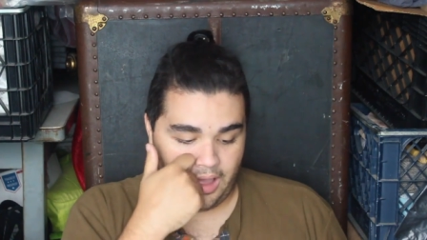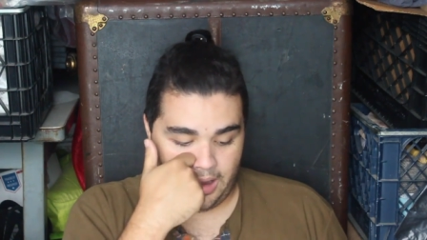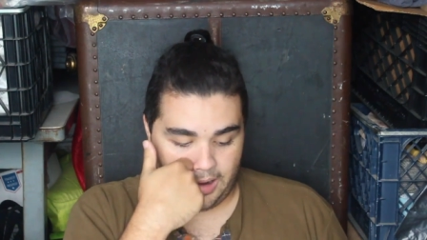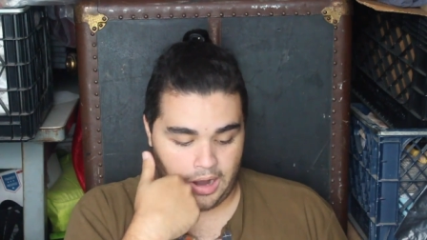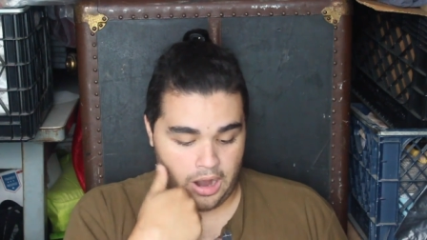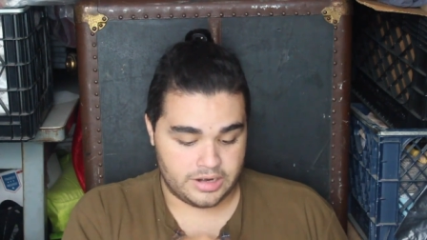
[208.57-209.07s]

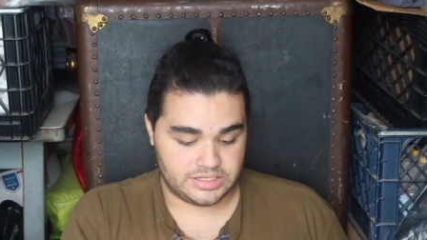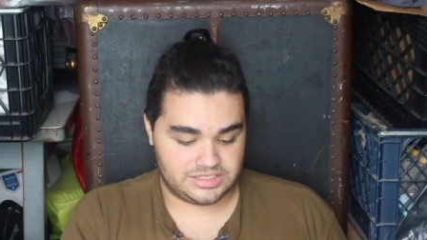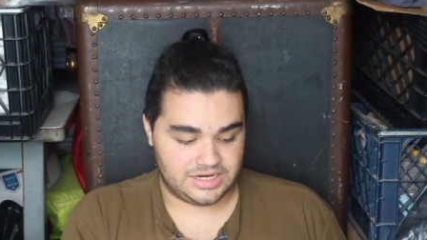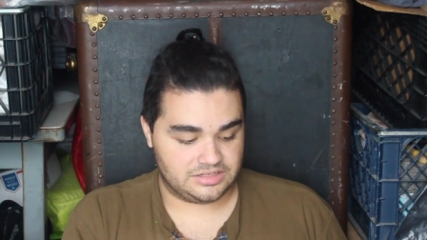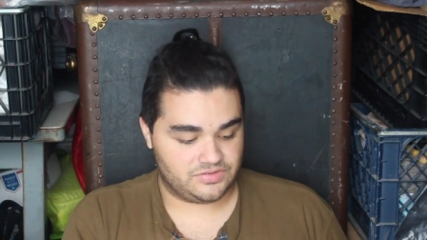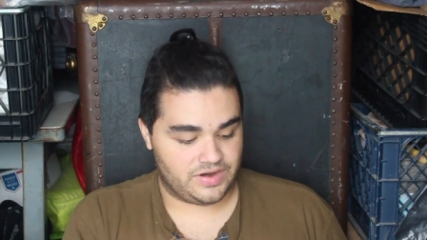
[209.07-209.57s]
Her art
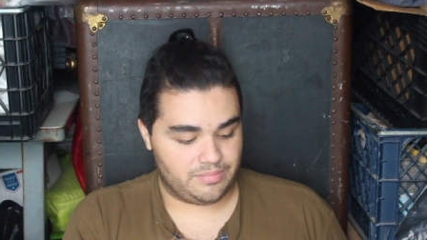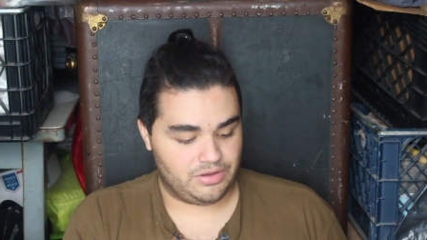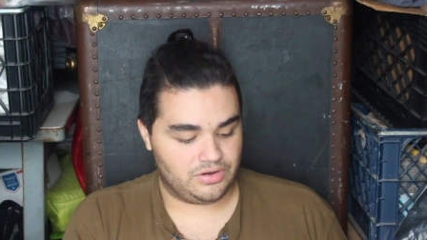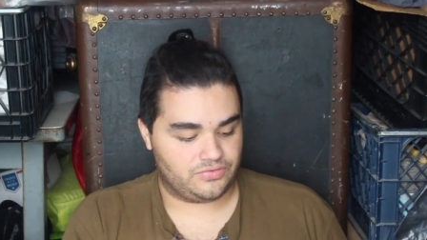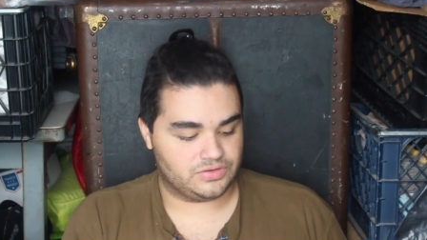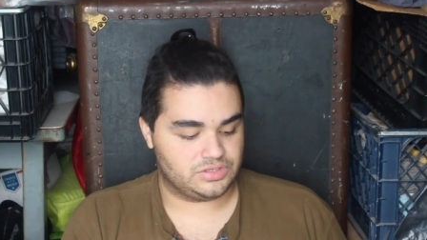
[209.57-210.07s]
style is very
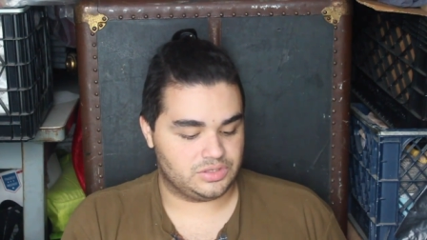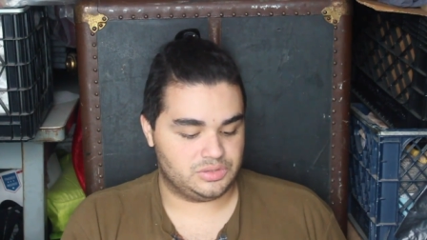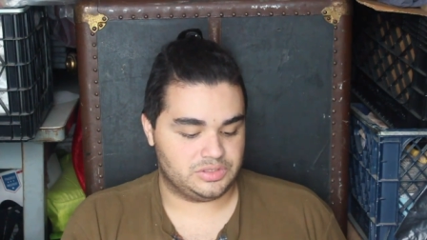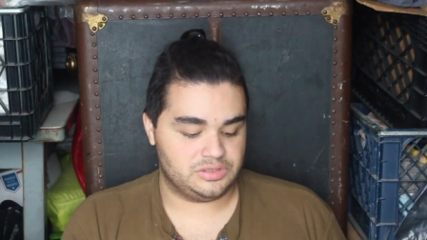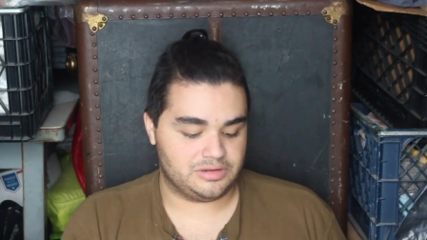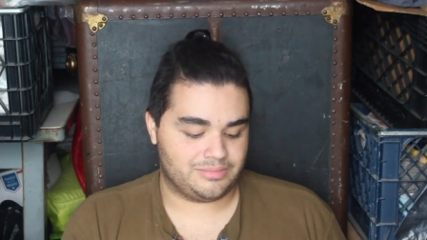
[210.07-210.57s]
beautiful, so I
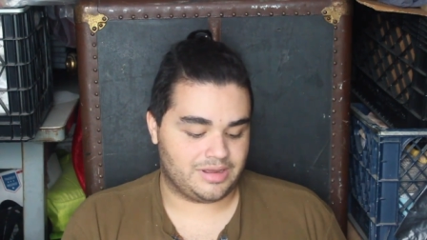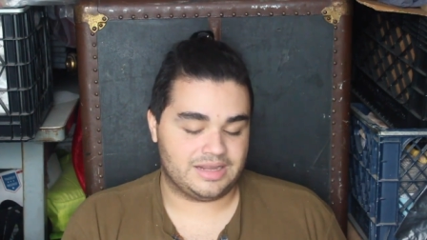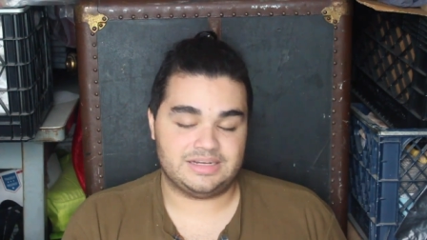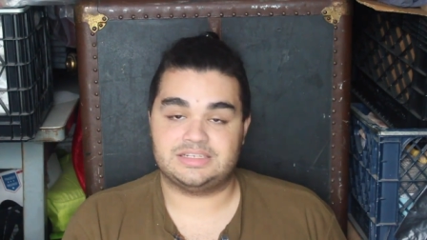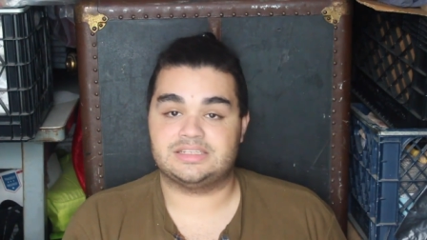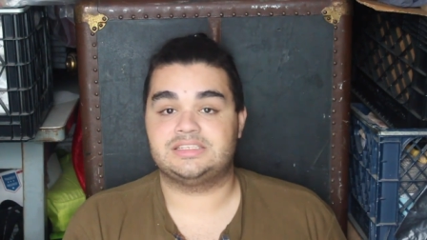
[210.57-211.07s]
do not
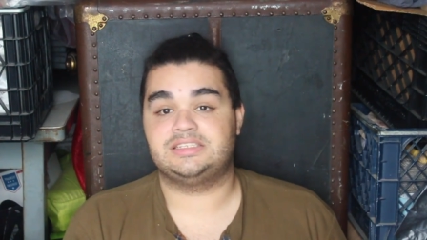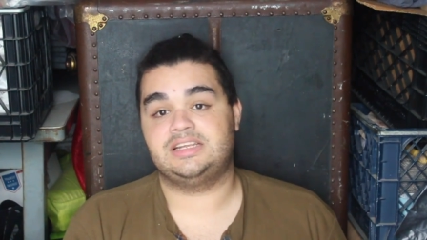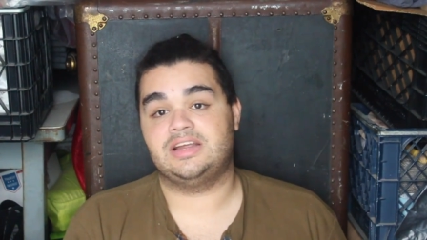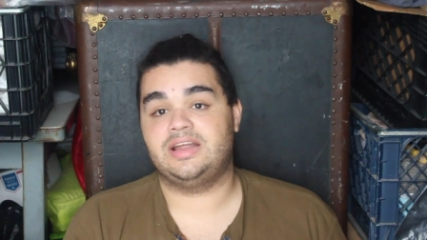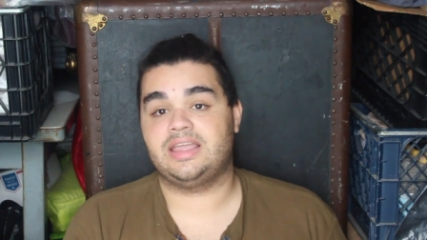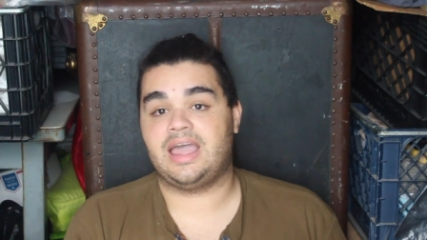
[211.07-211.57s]
mind
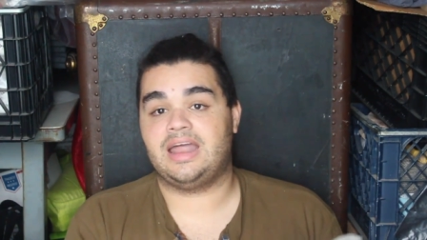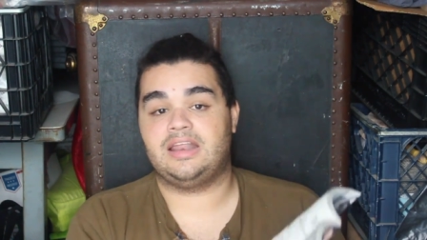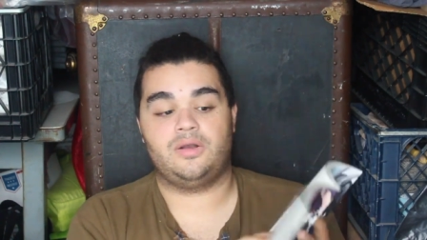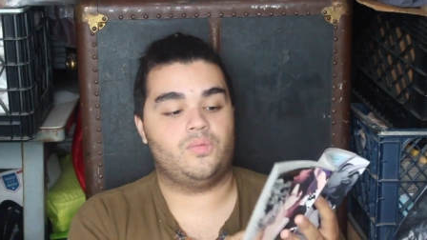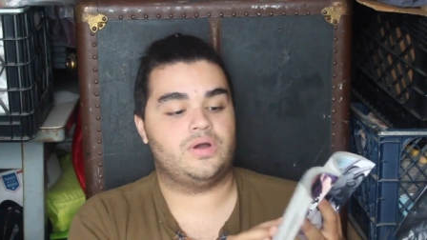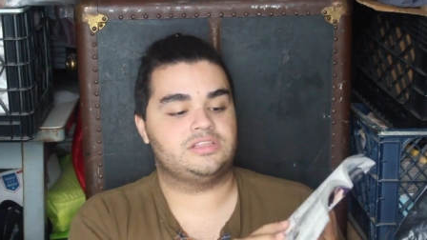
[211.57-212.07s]
staring at
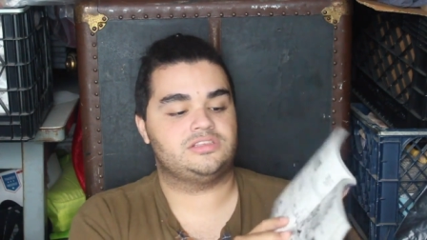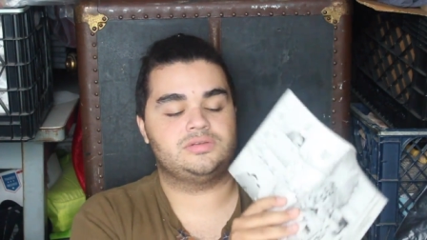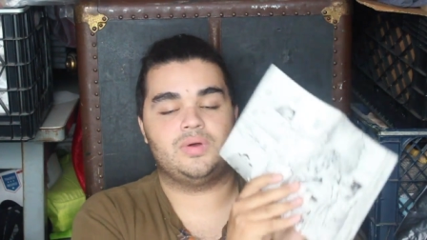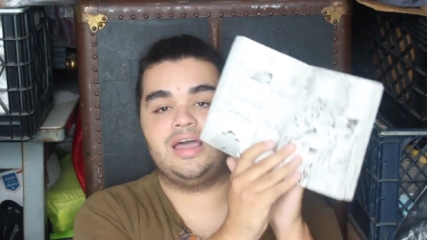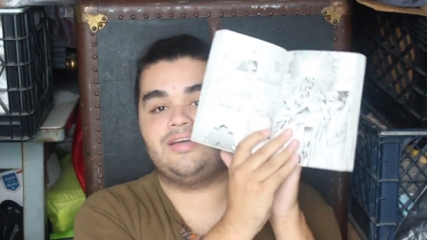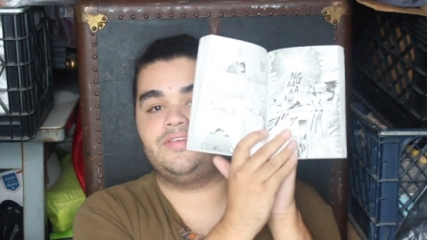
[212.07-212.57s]
it
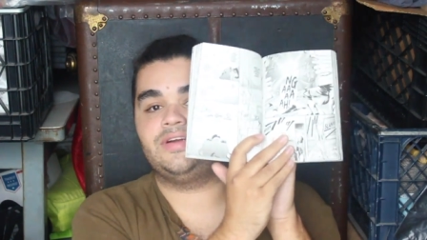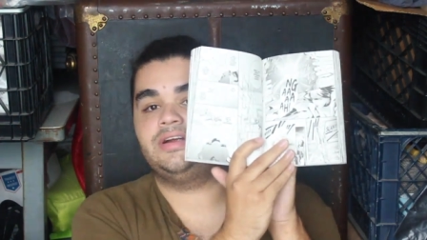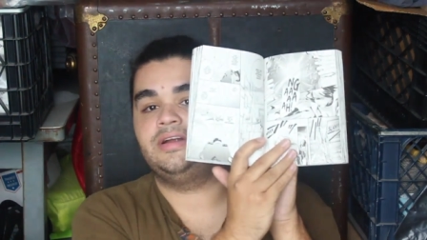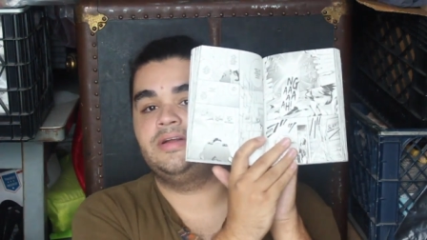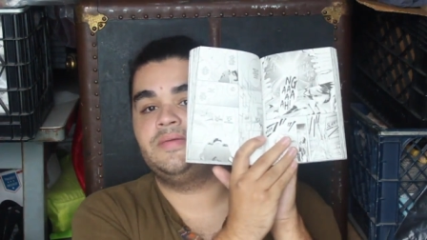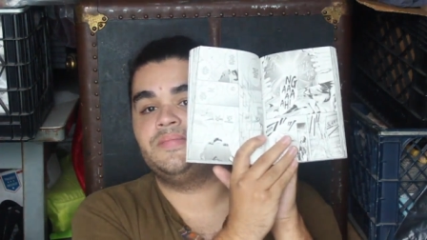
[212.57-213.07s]

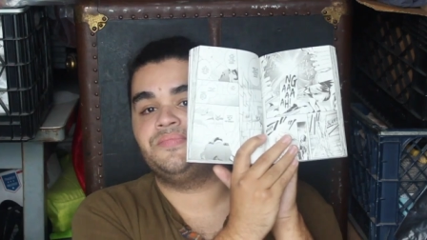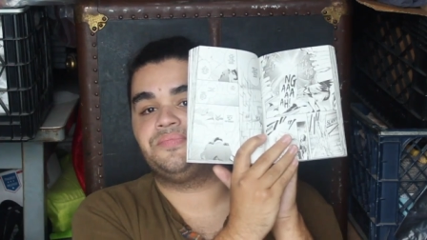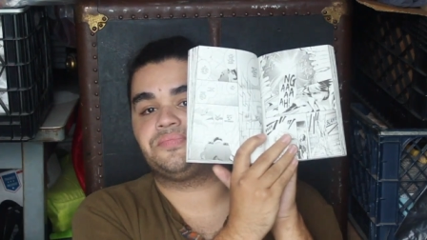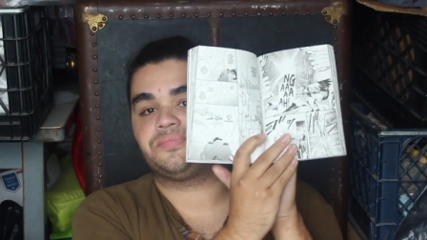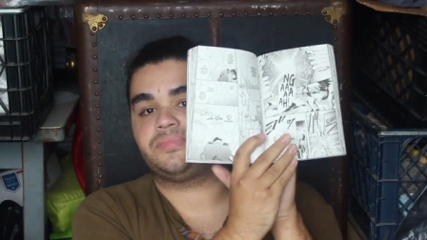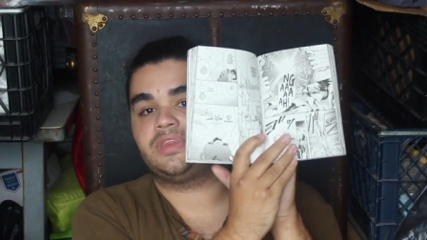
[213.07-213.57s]
whatsoever.
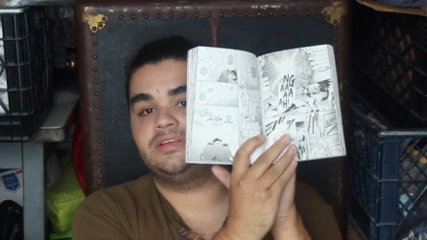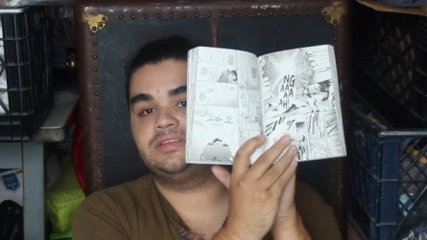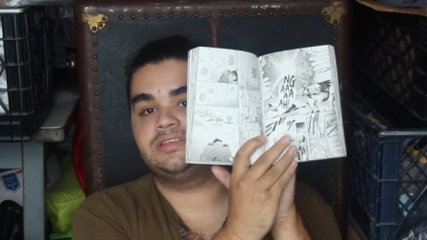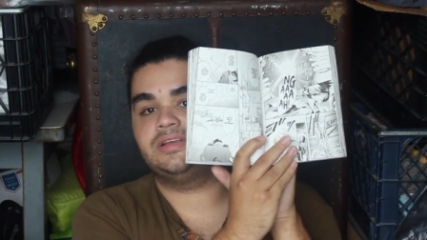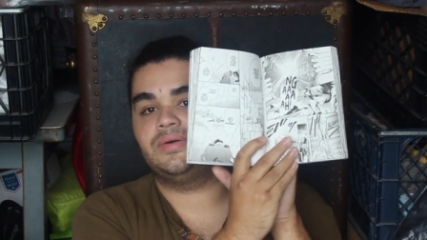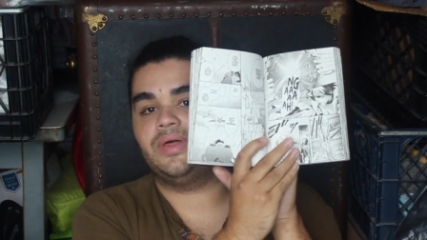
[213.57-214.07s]

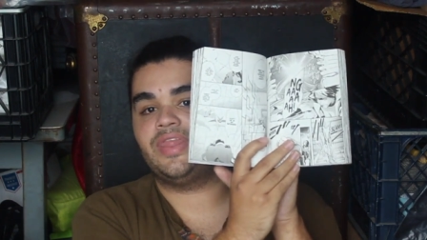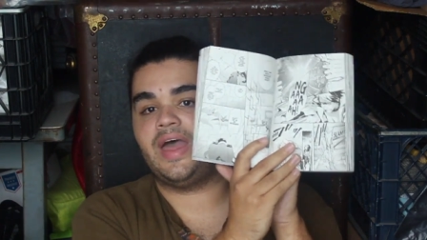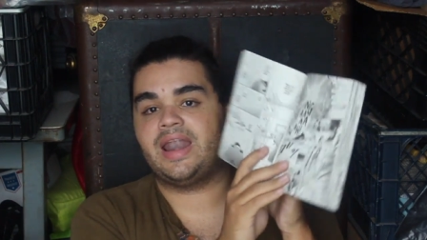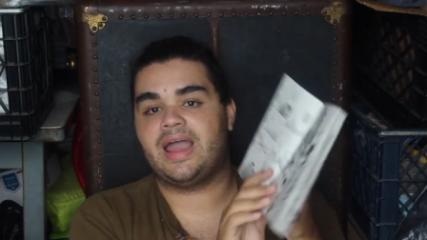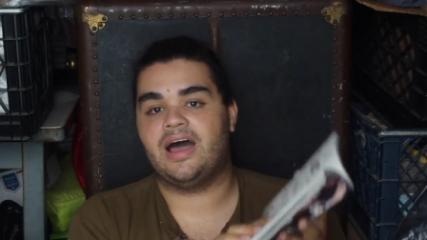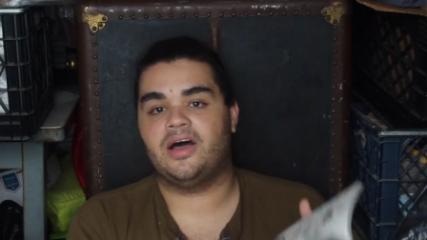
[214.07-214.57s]
So
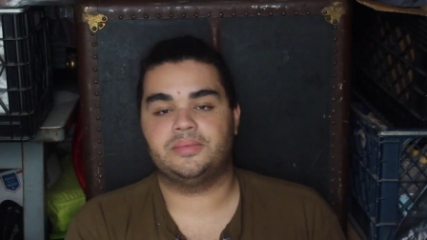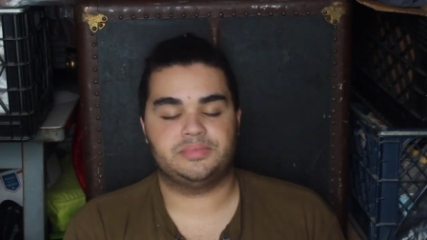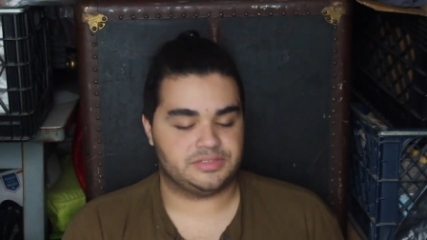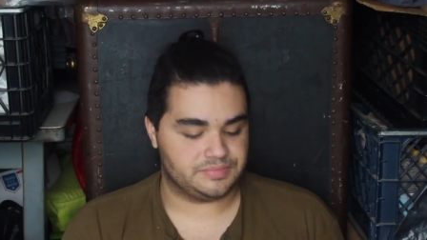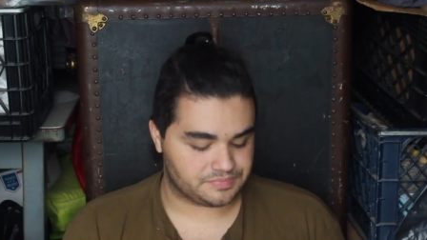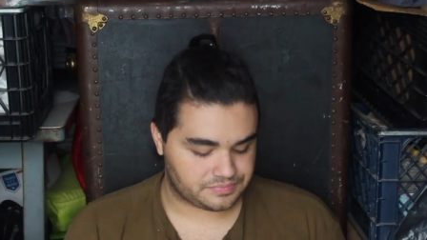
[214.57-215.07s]
that
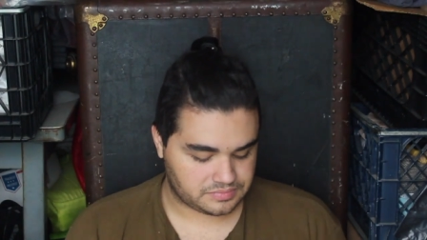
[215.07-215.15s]
helps.